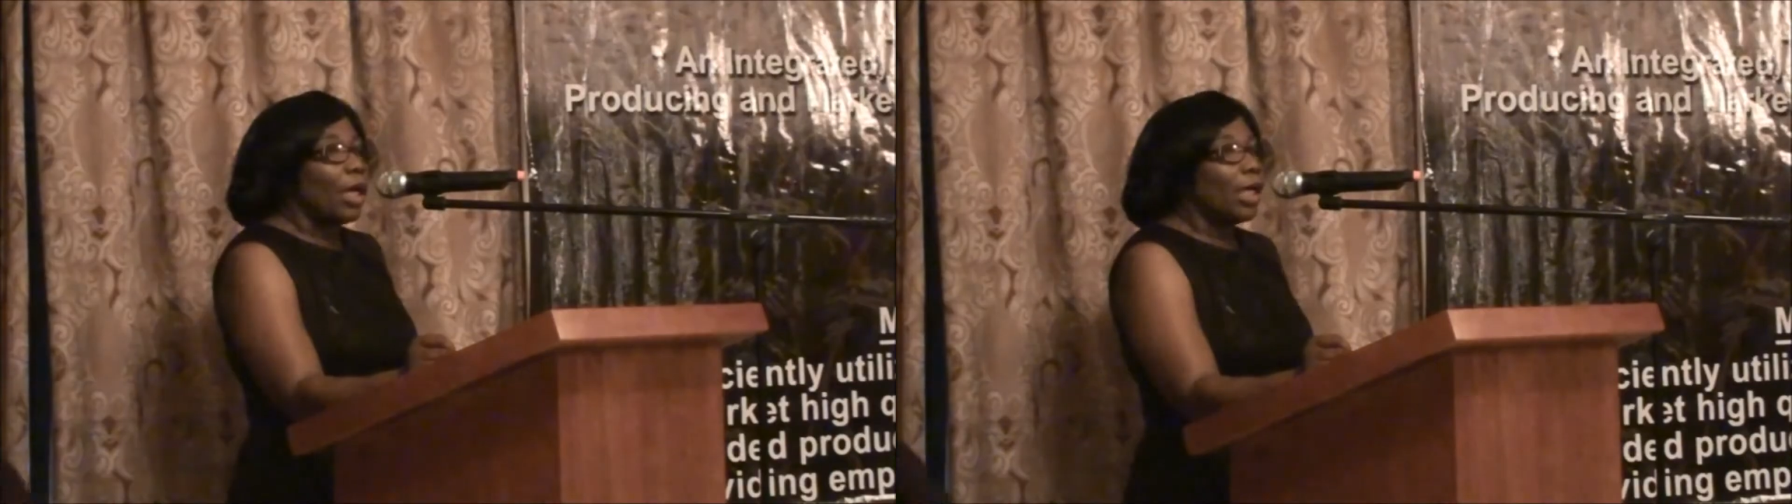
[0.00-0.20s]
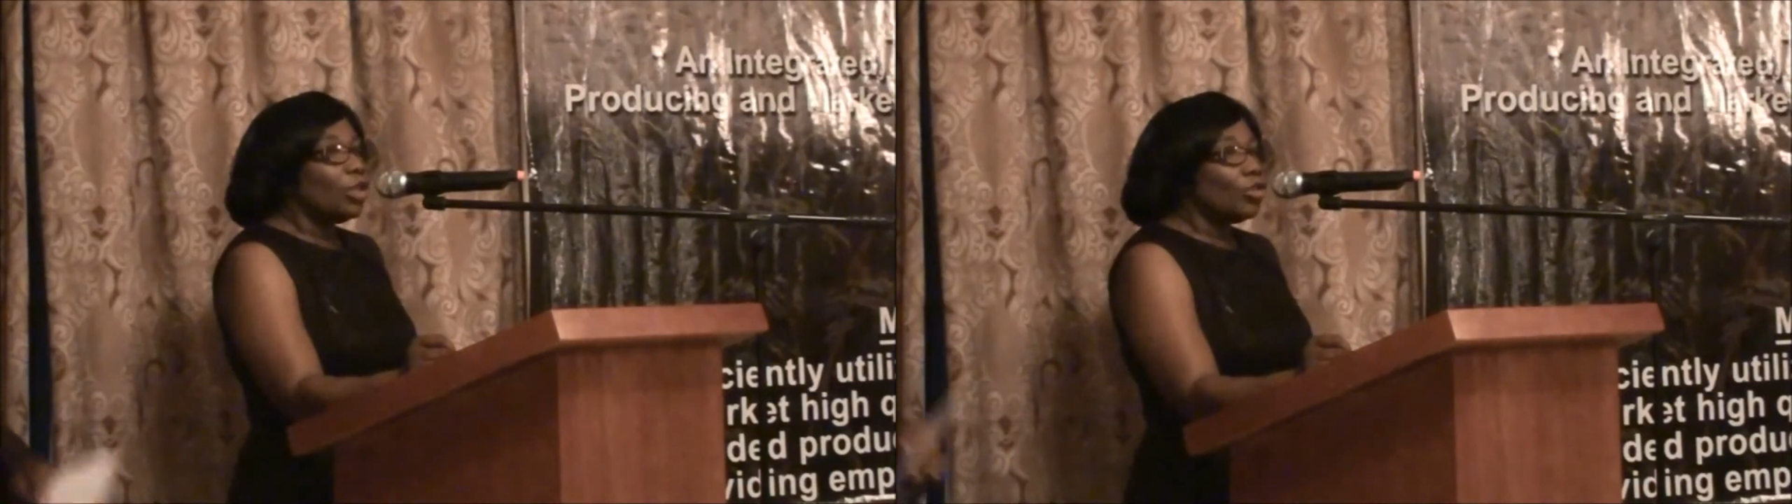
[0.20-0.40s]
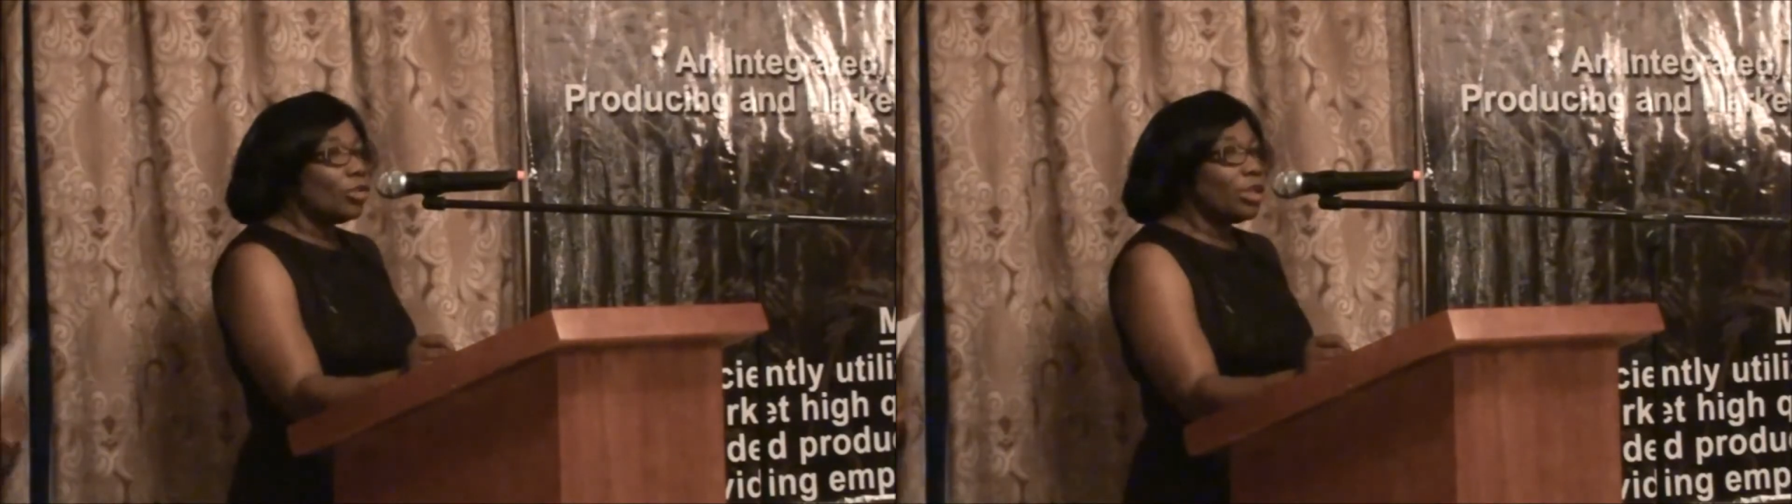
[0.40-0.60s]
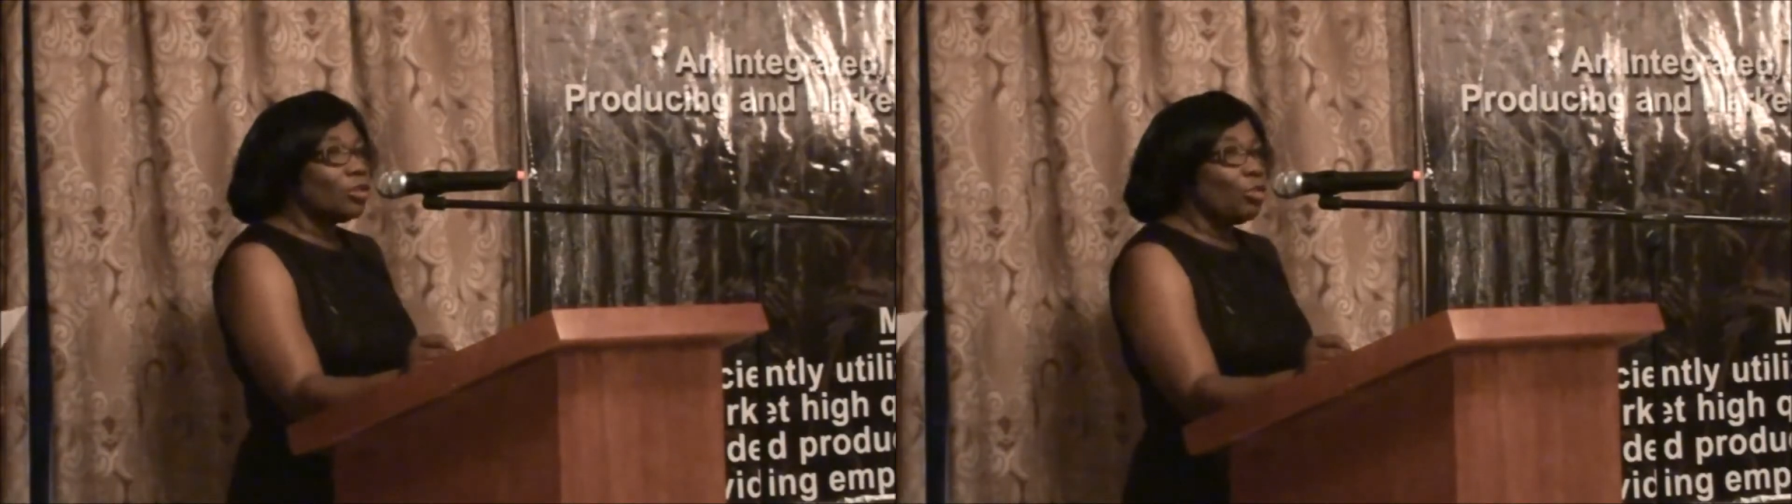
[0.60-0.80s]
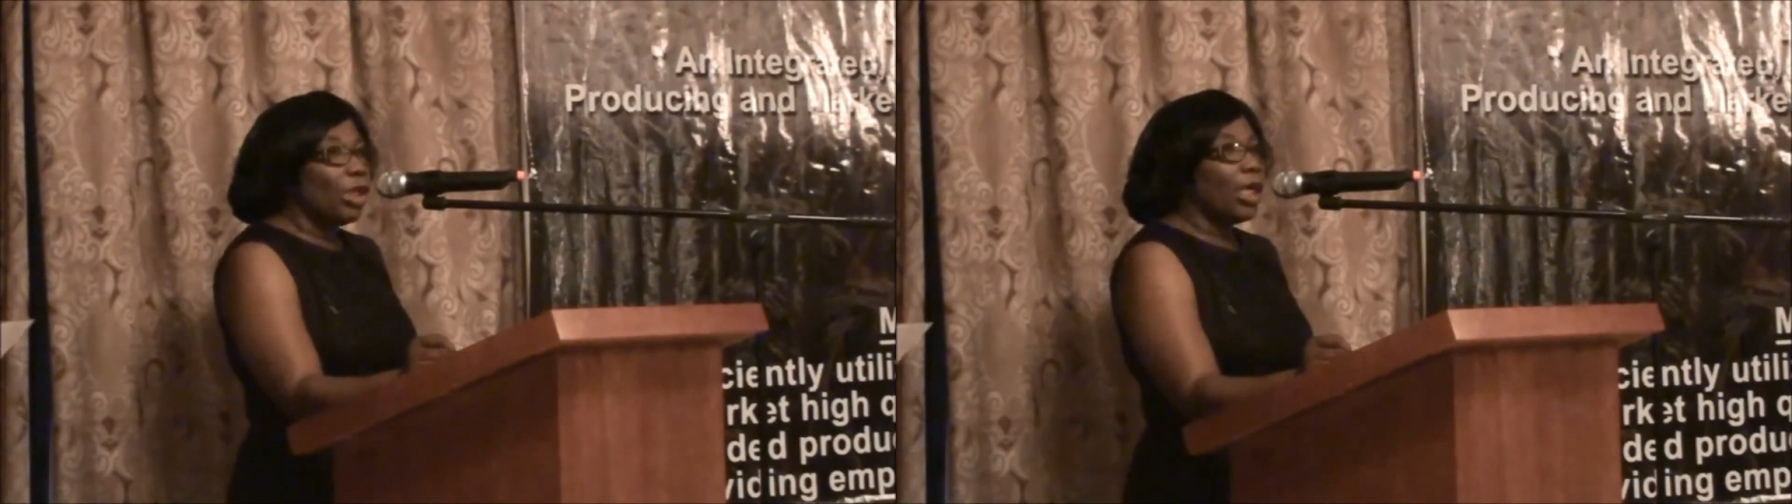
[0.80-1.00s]
I know
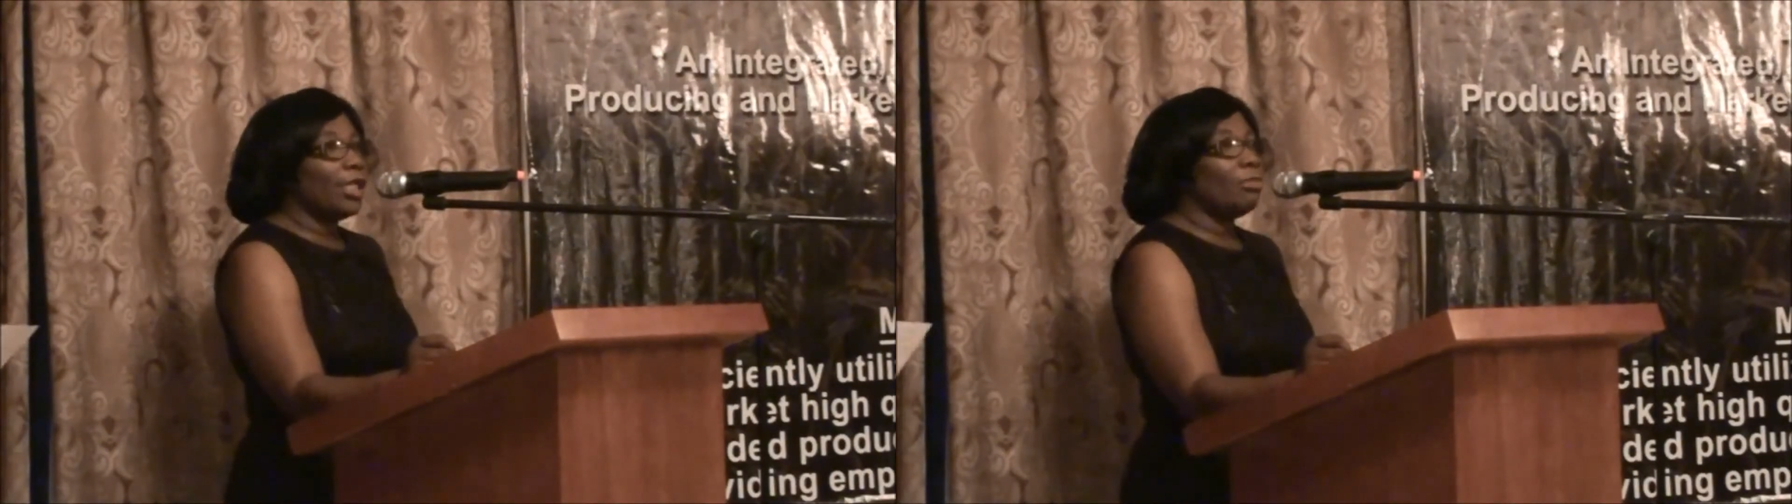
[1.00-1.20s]
that we had